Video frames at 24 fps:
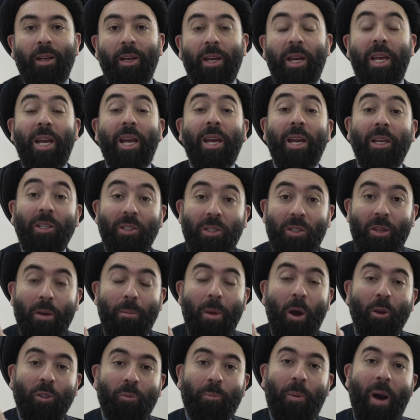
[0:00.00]
He is the
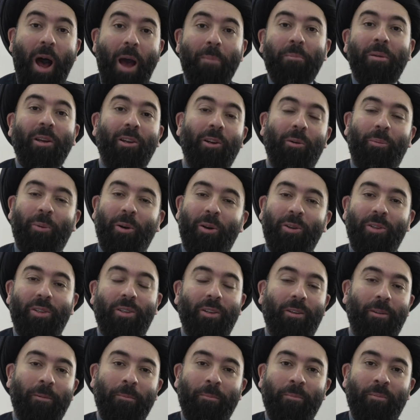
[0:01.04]
most popular
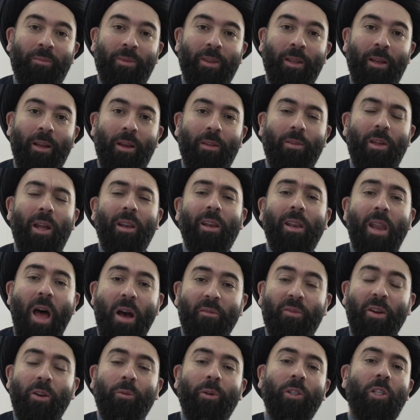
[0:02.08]
person. The
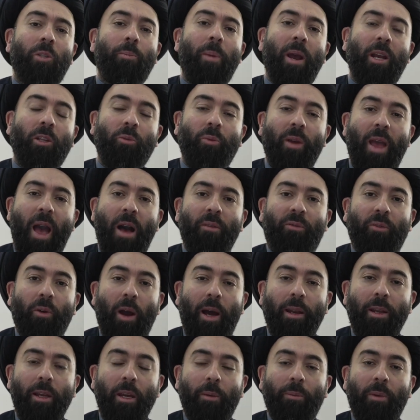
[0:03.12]
love and respect we have for
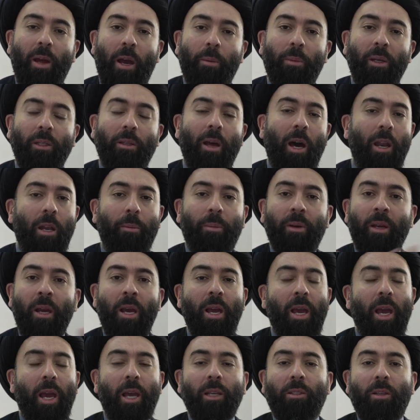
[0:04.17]
Ali ibn Abi Talib
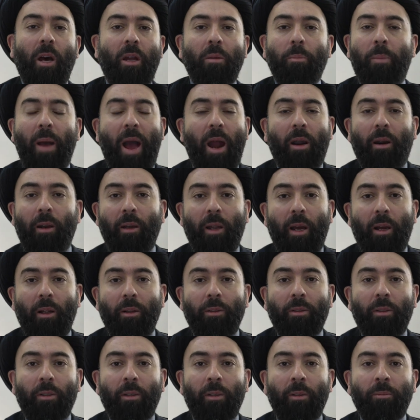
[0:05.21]
is
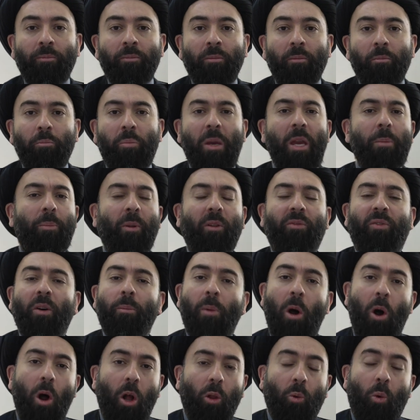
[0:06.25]
unparalleled. People from
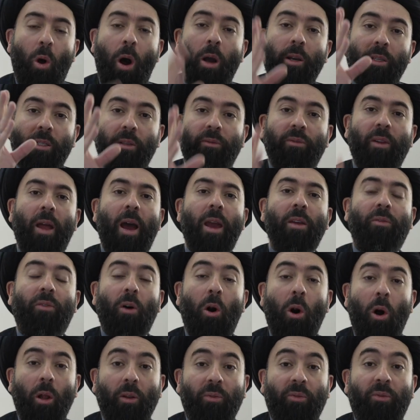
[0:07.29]
all walks of life,
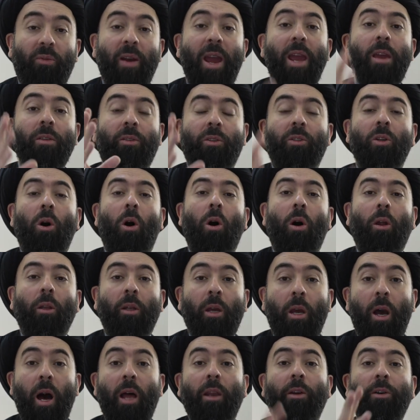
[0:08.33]
all faiths, all
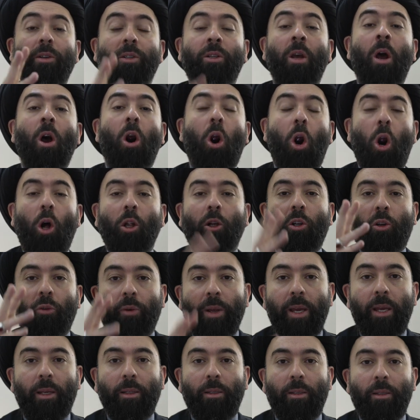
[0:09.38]
colors, all
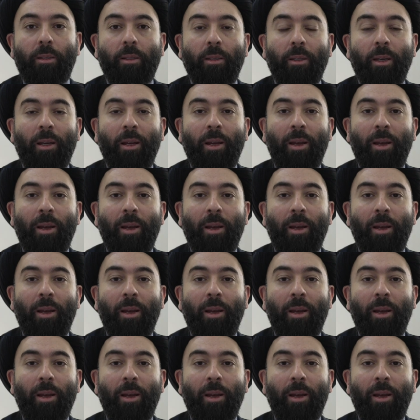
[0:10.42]
creeds.